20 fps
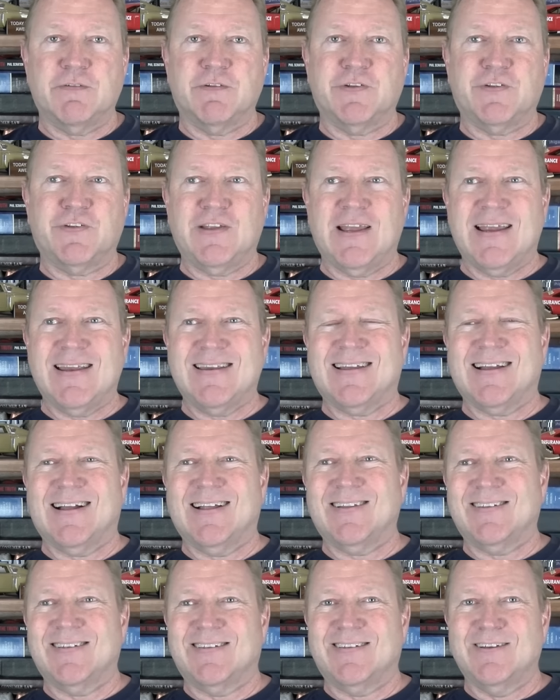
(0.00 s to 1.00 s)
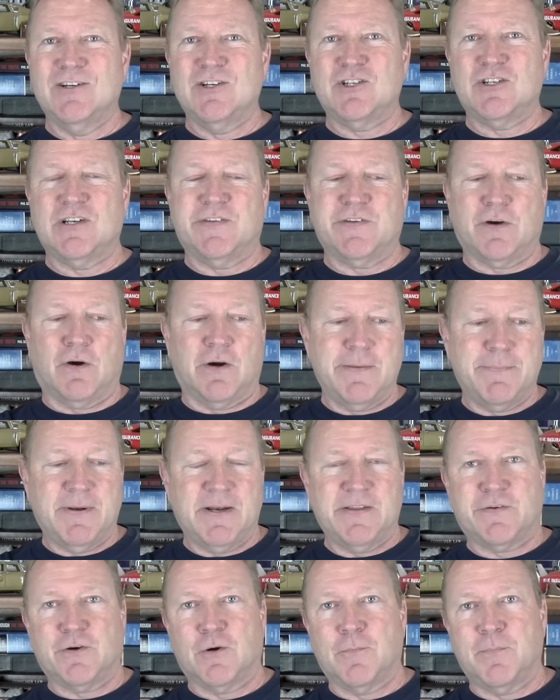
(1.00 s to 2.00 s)
of a state constitution that's already
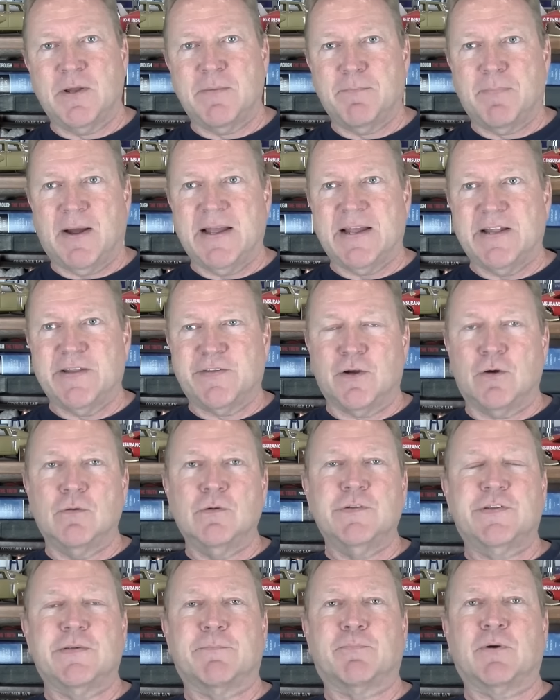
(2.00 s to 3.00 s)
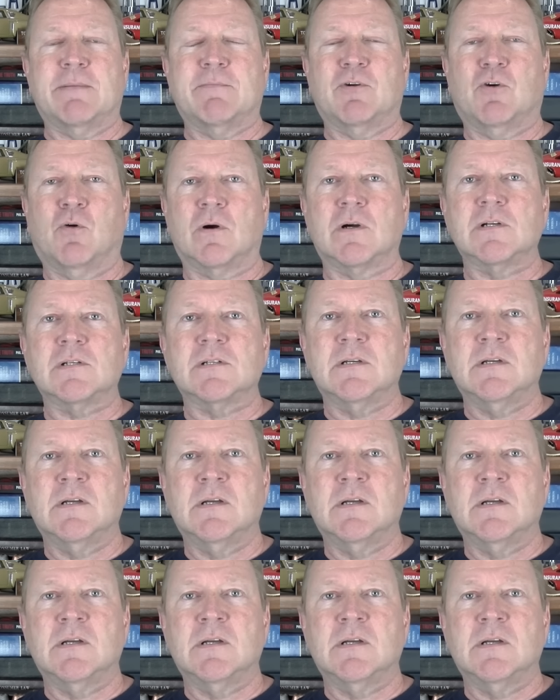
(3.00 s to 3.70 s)
been interpreted by its own Supreme Court?